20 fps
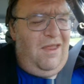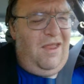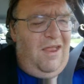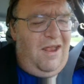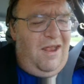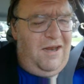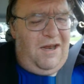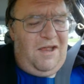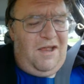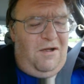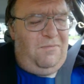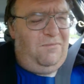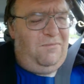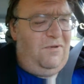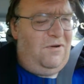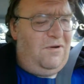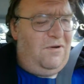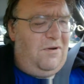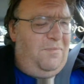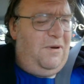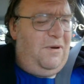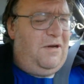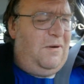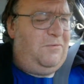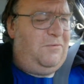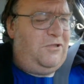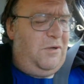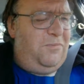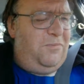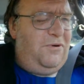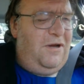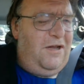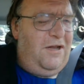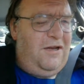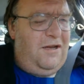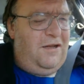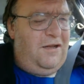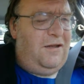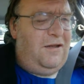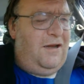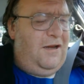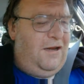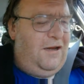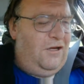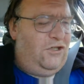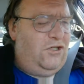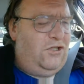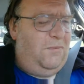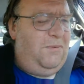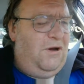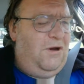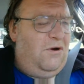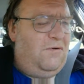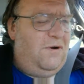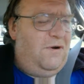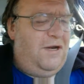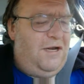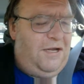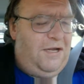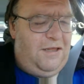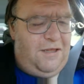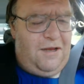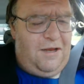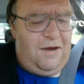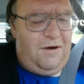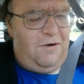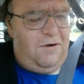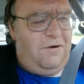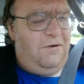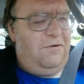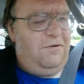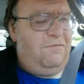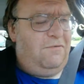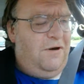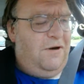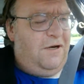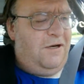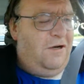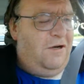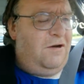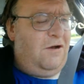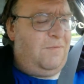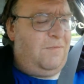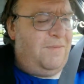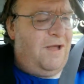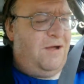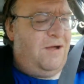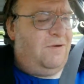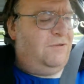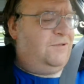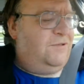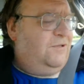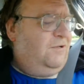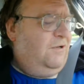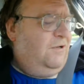Anyhow, I'm going to pick up Cyprian. He should be already there, ready to come out.